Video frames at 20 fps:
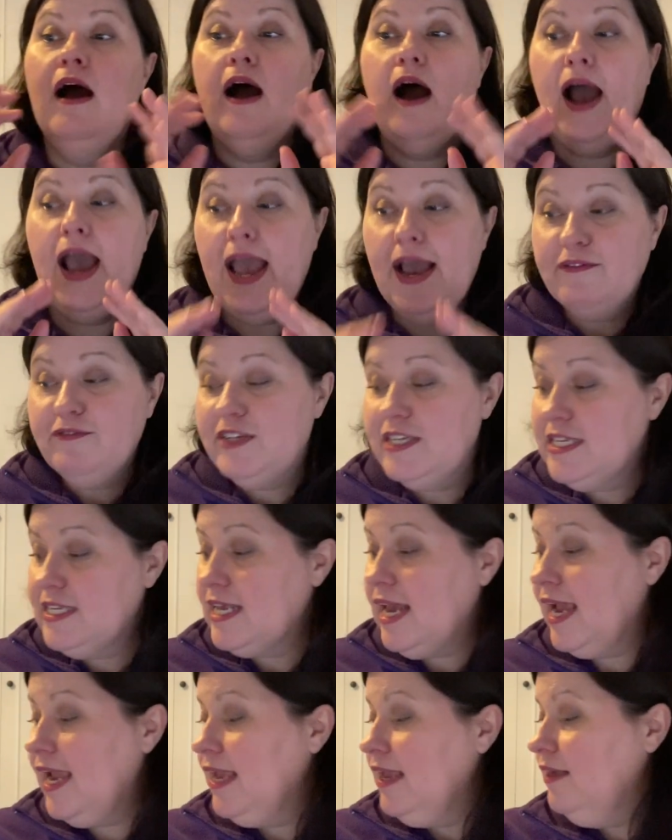I have to
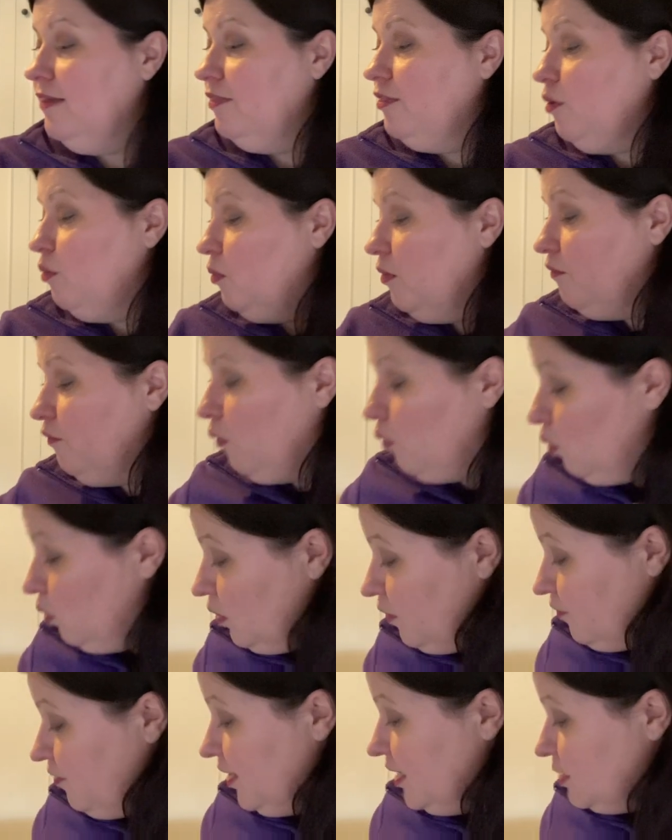say that with all
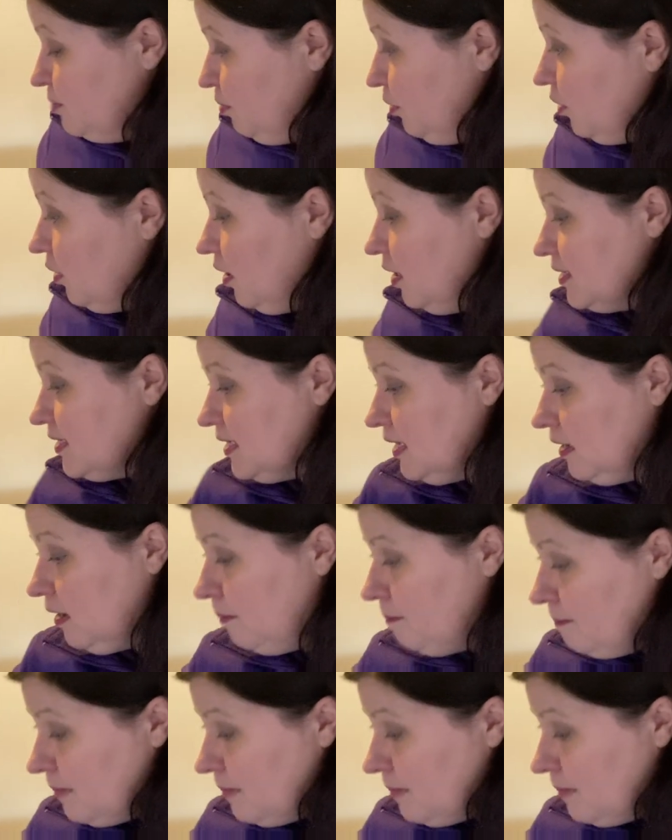of these products, and I'm